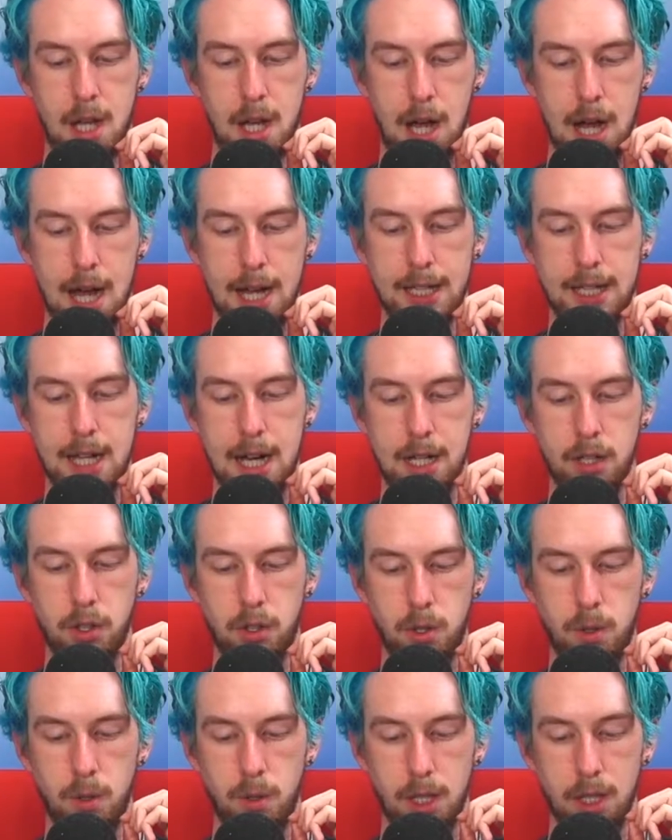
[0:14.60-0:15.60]
I can't
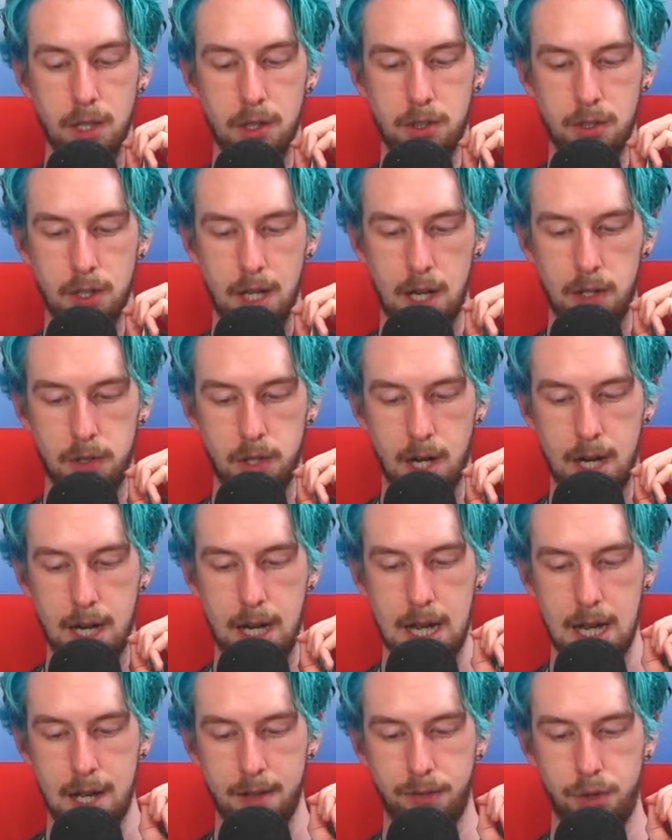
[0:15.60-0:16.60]
do this as I
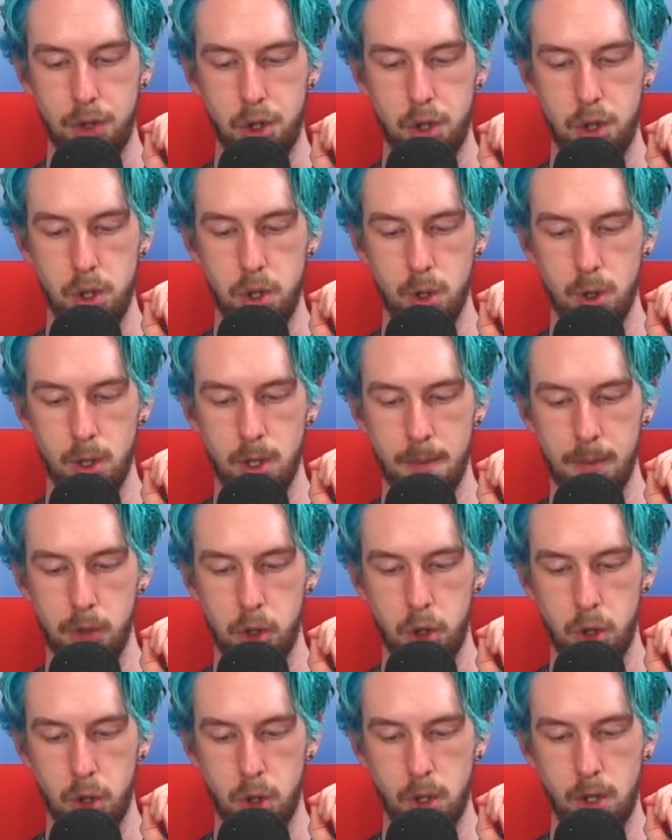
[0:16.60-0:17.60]
have
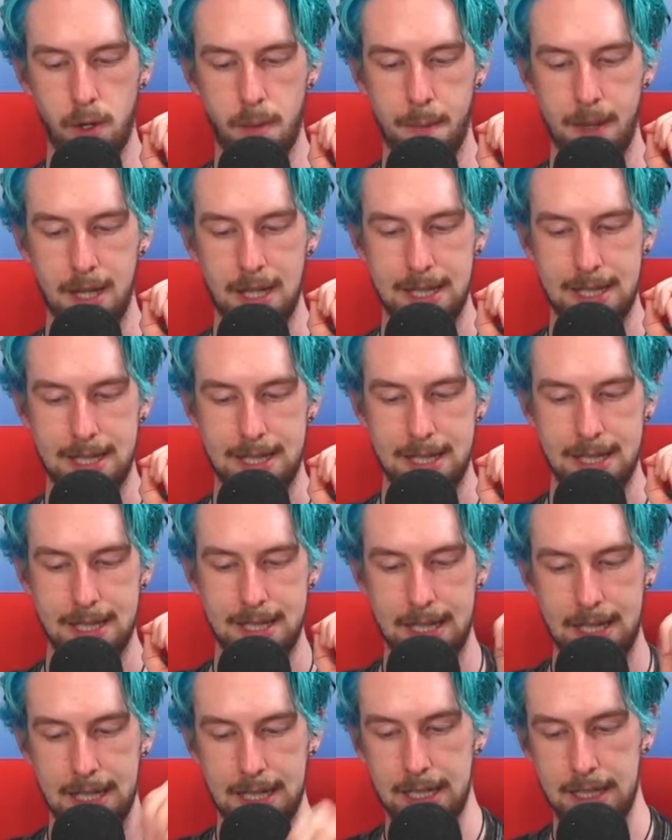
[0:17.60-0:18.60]
Scheuermann's
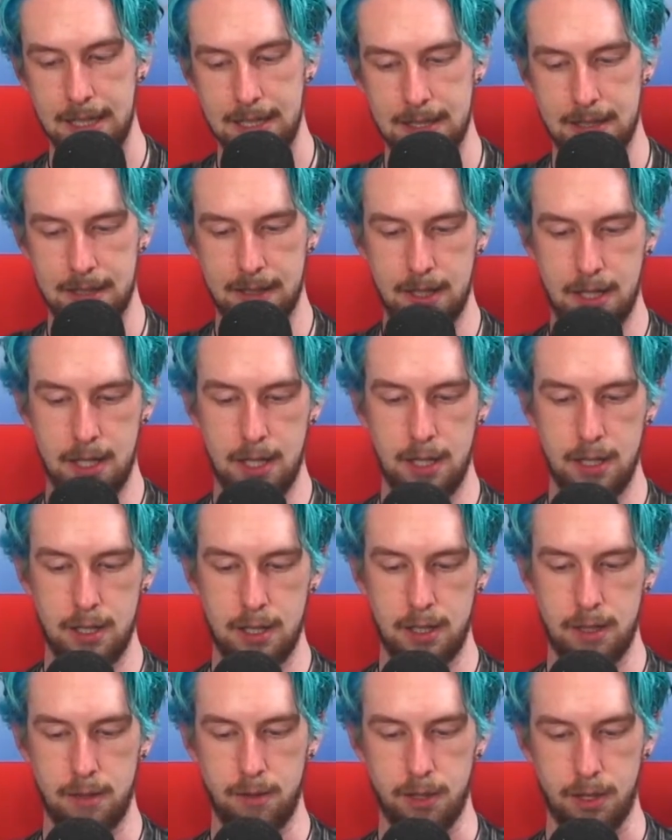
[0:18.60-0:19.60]
disease.
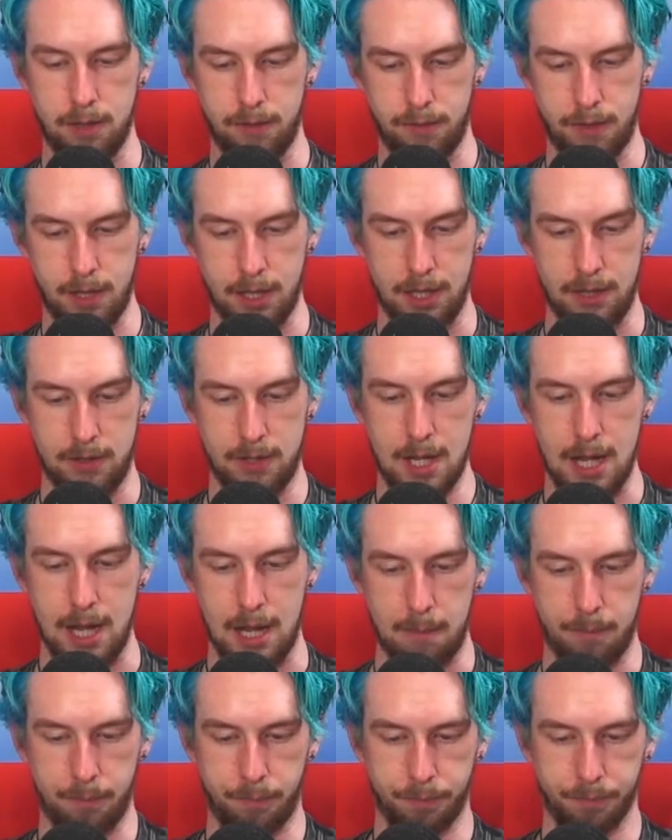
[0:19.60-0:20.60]
What the fuck is
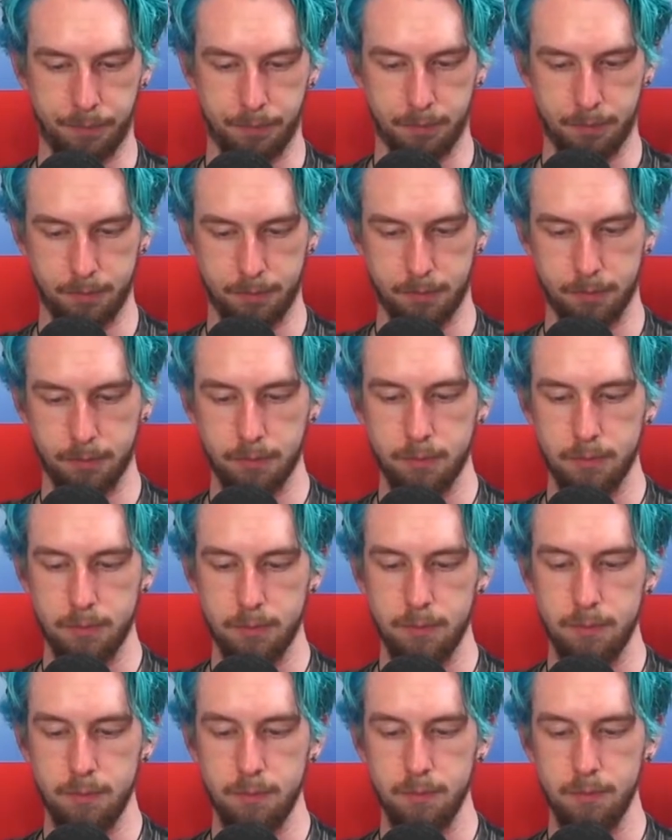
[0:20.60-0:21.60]
that?
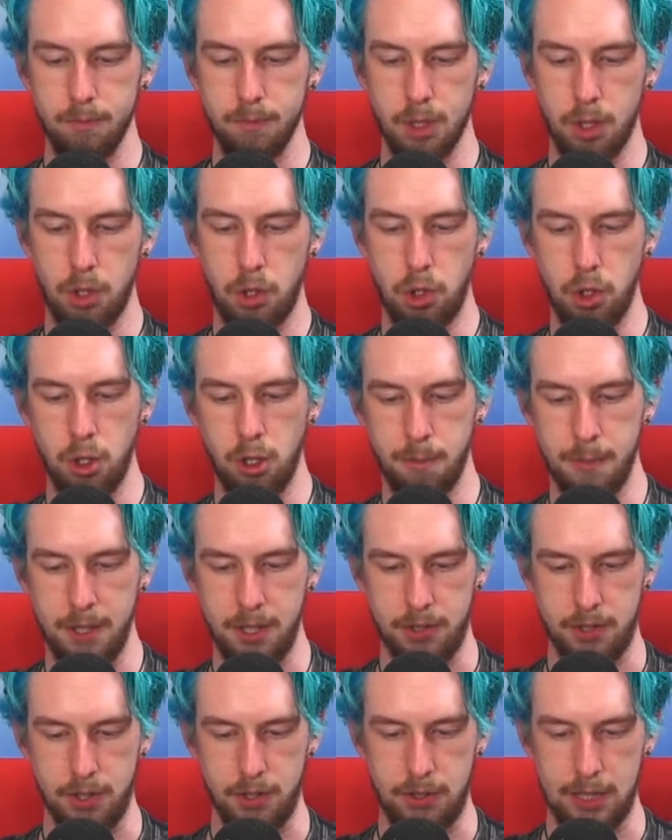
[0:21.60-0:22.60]

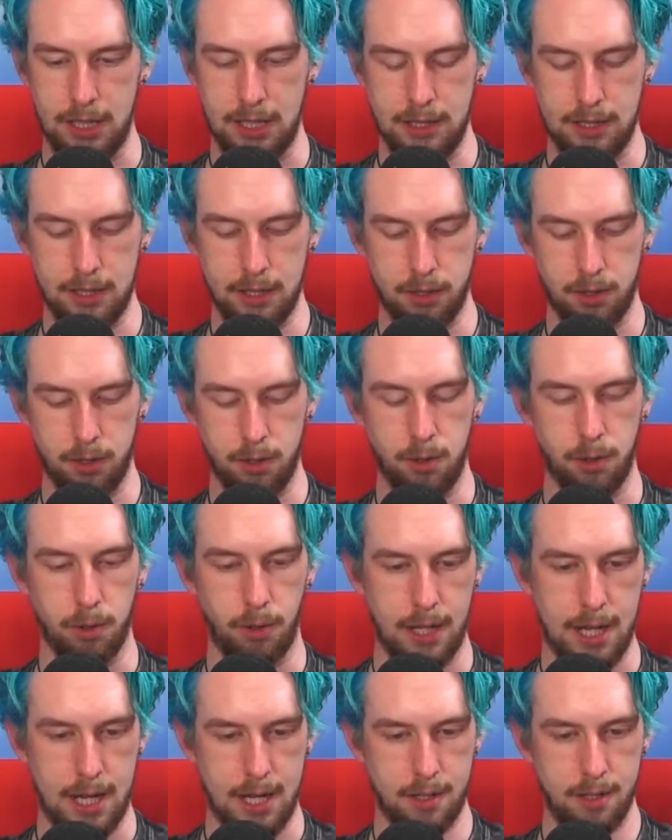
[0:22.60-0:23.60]
Scheuermann's disease. Let's Google
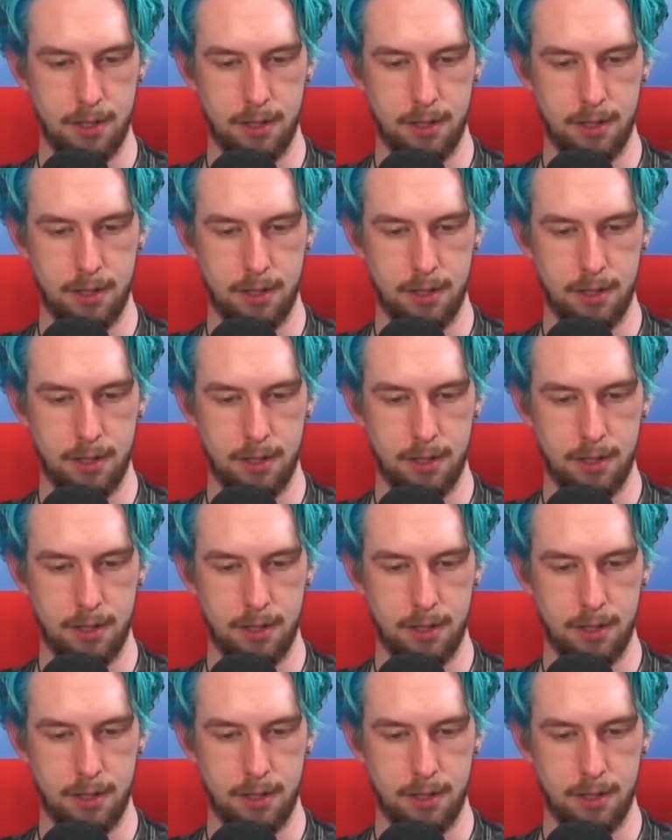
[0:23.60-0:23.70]
that.